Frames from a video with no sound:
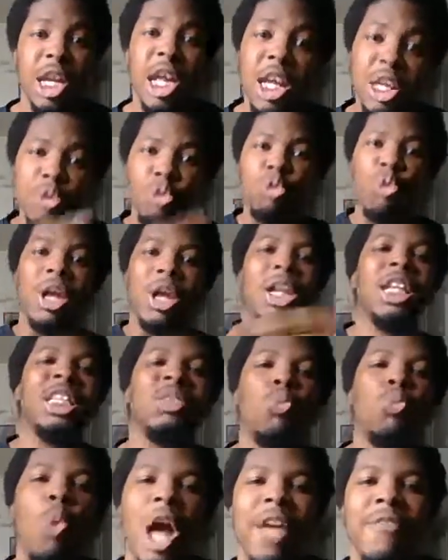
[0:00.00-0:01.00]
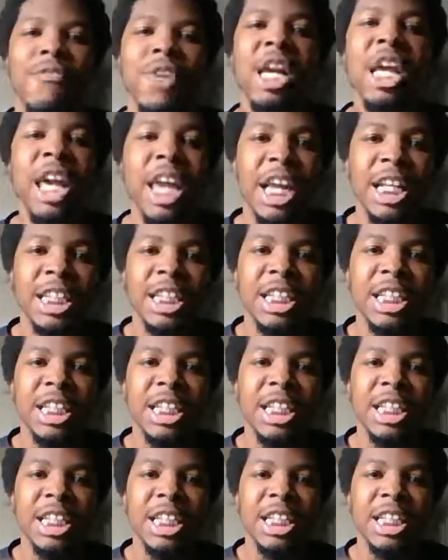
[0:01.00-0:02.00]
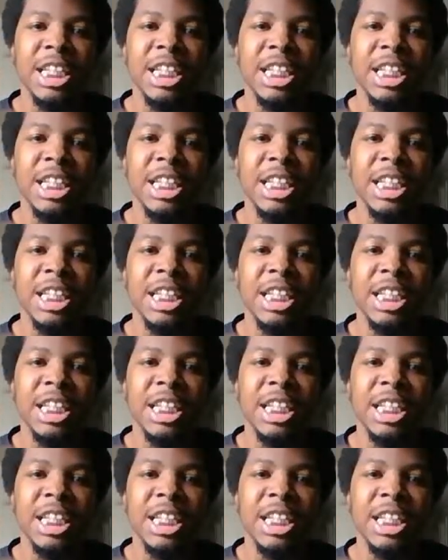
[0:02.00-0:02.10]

You threatened his wife and his kids.